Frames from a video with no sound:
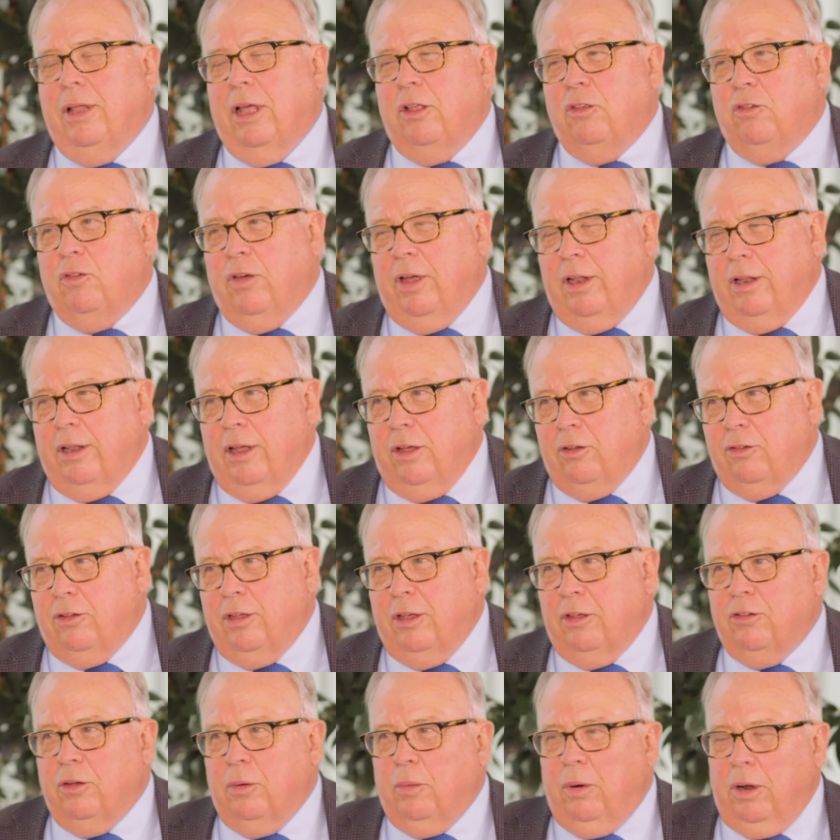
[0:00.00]
that's
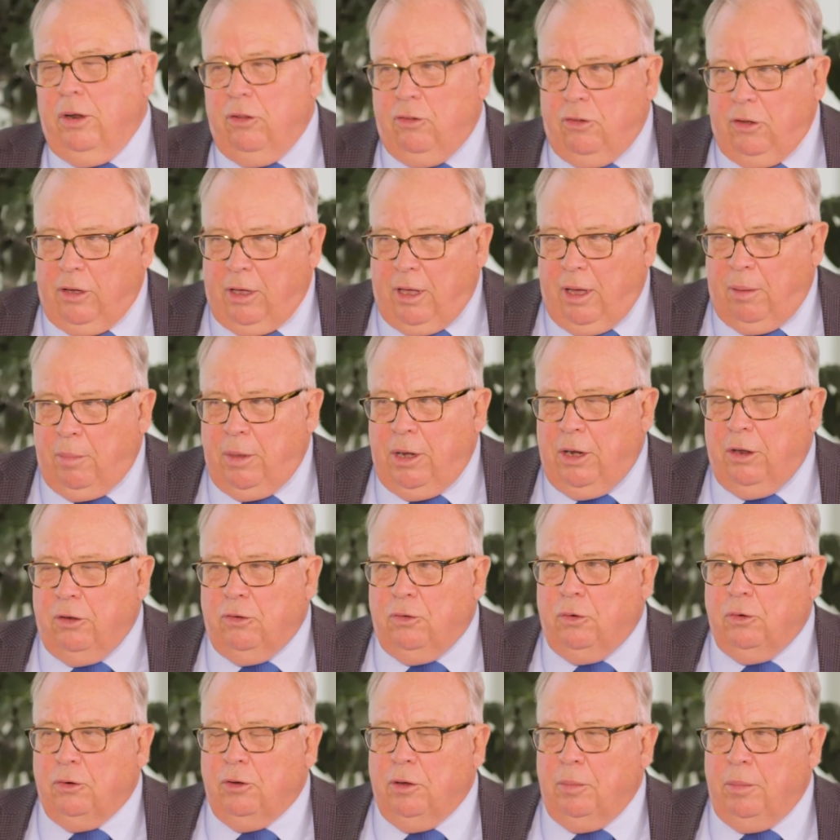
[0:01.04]
fantastic. So why don't you come in and
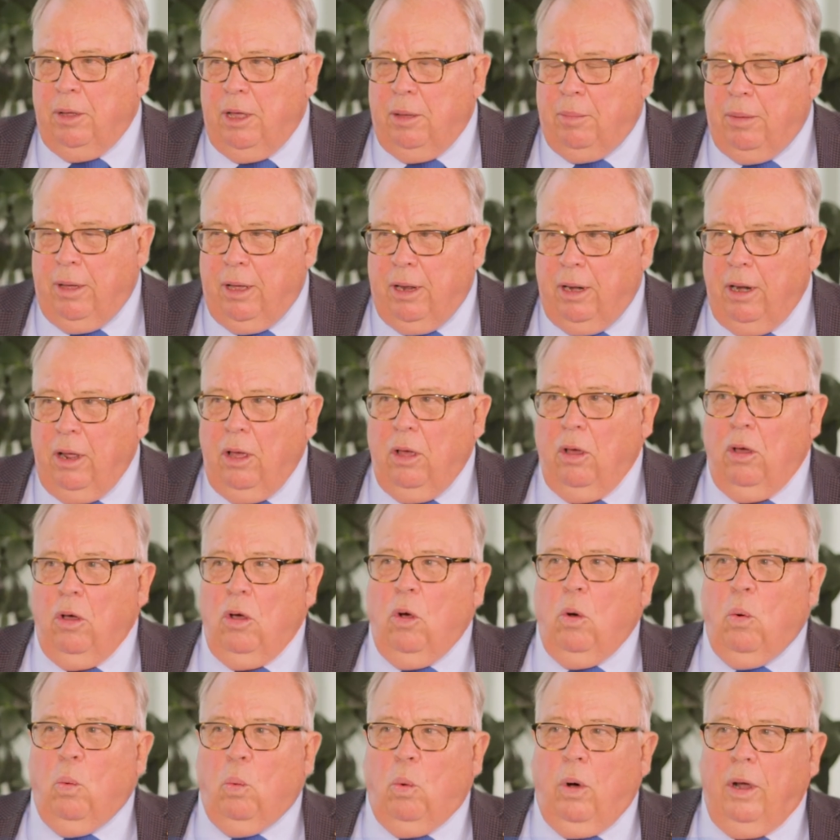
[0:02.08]
talk to me about
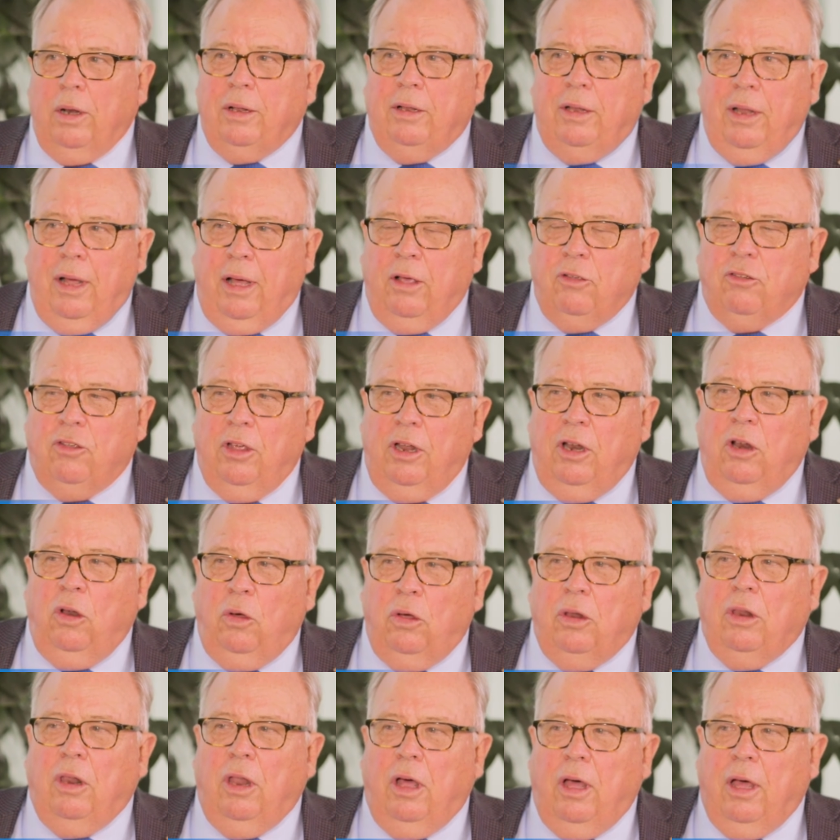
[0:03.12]
what does it
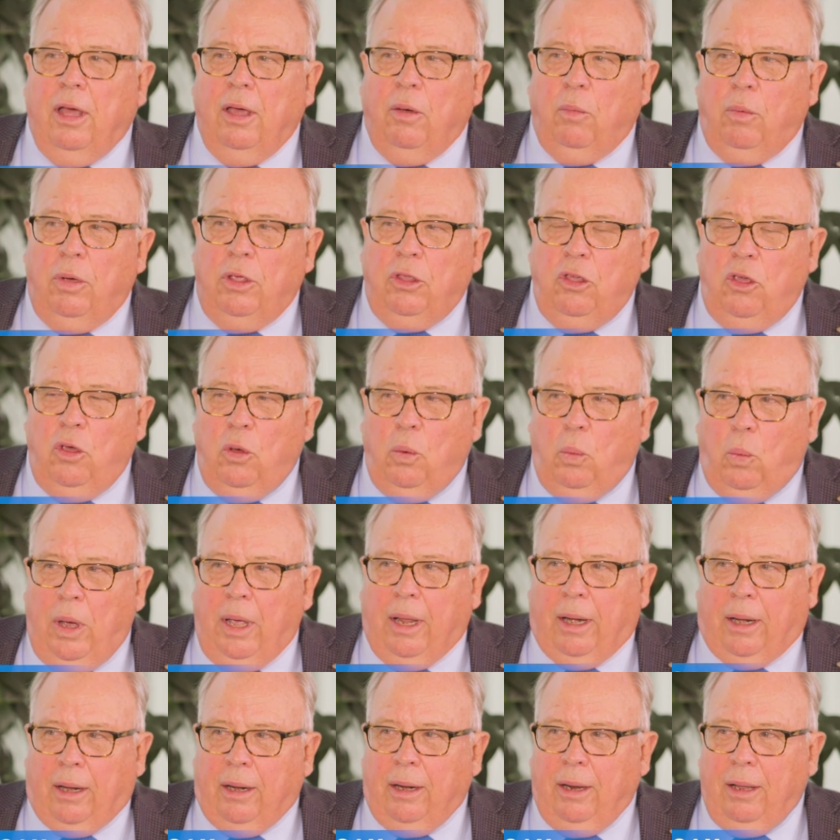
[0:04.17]
look like when you
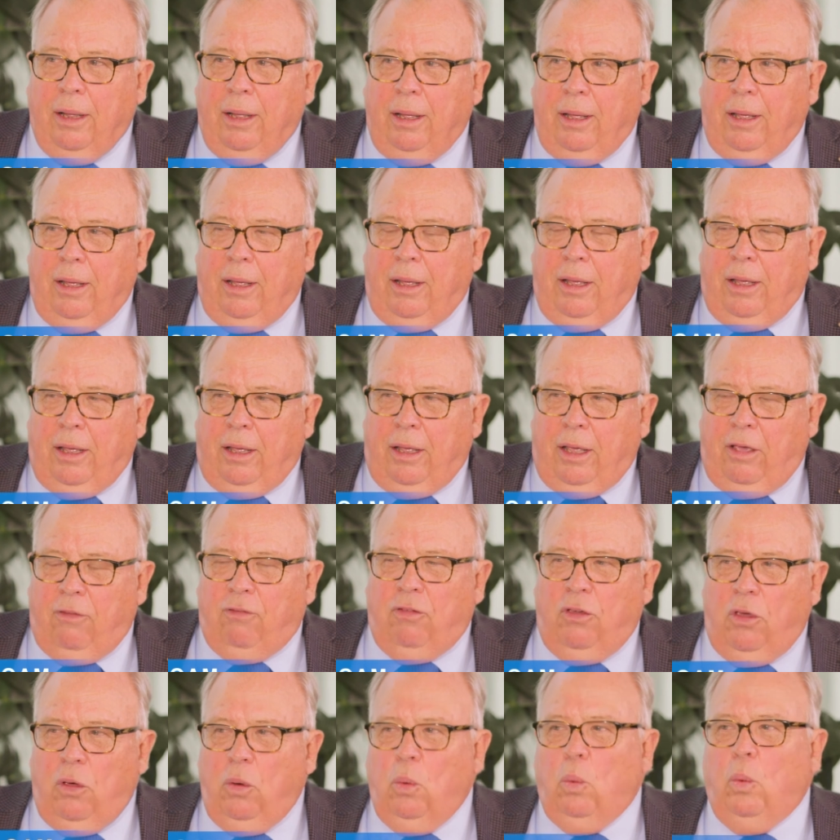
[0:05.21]
win?
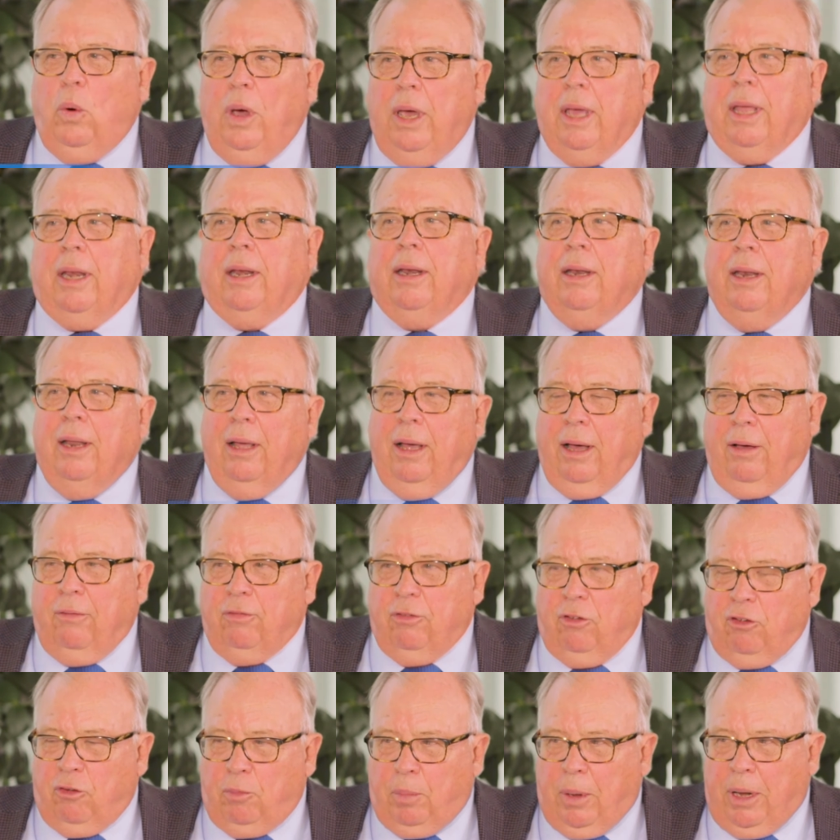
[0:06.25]
If you win
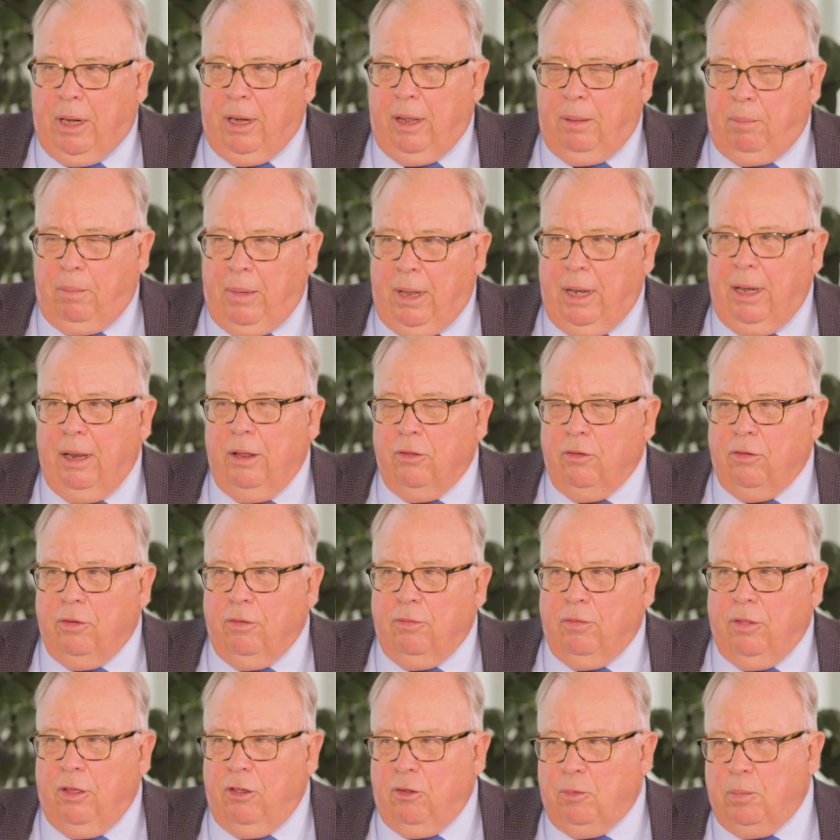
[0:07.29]
after spending millions
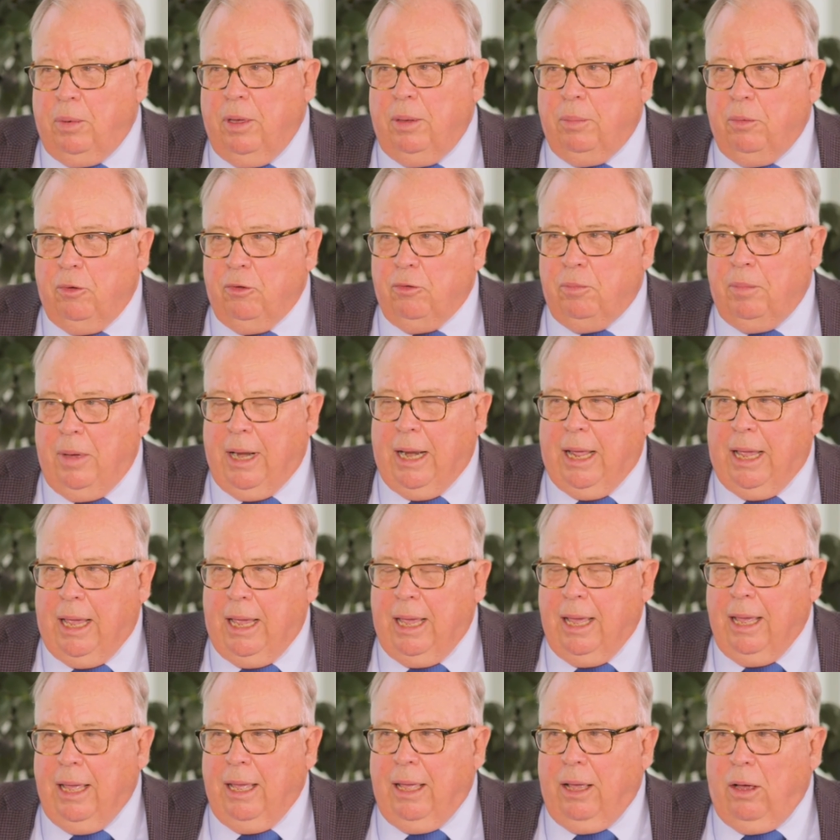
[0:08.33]
of these people's
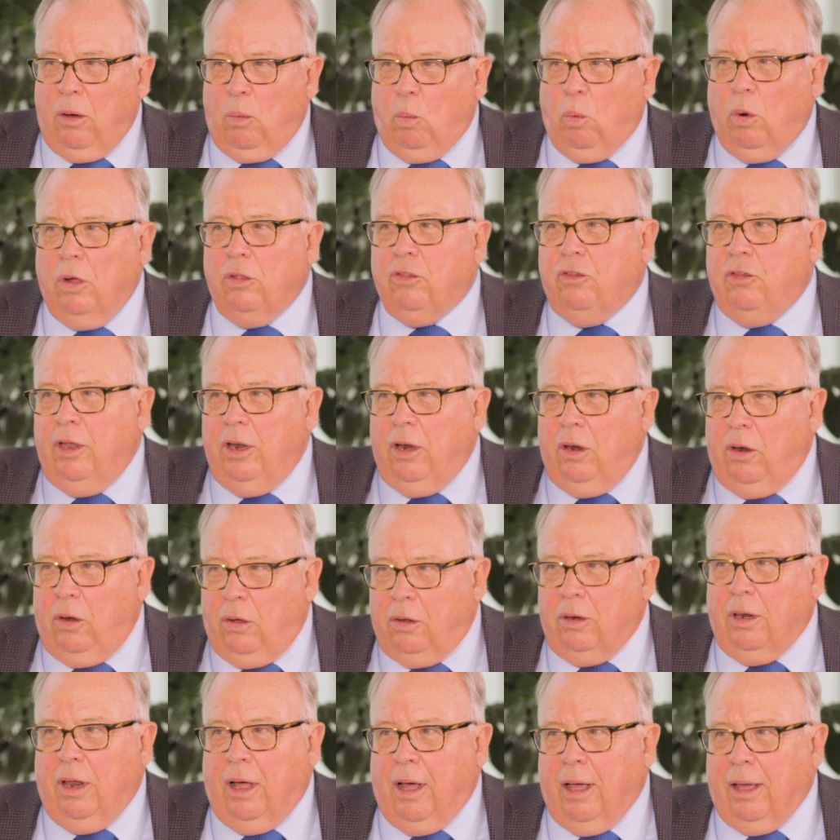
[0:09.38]
money, what's it
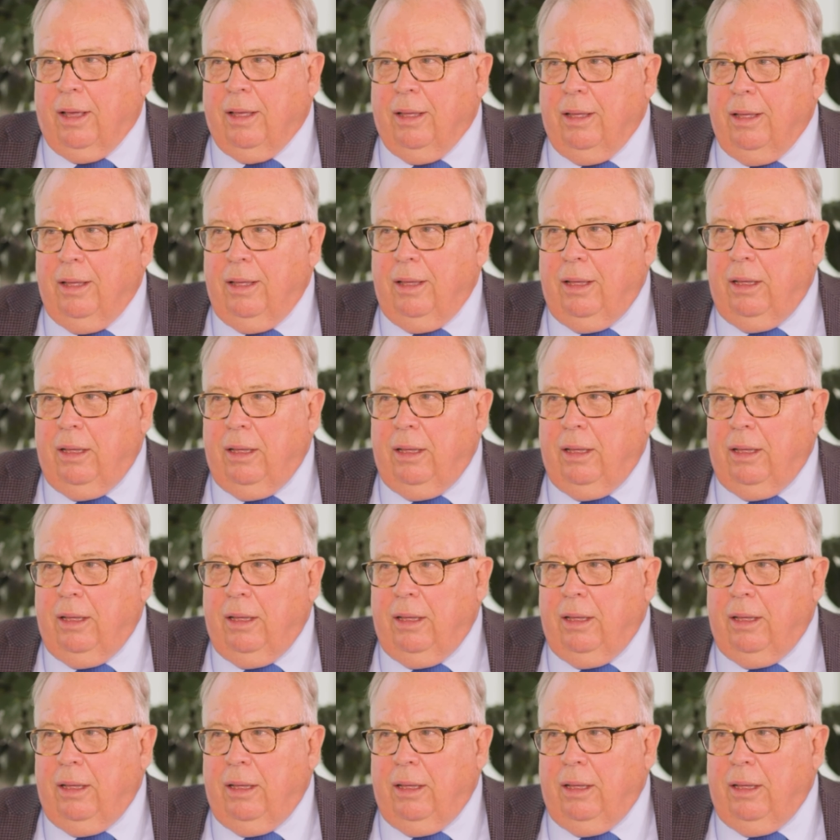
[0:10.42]
look like?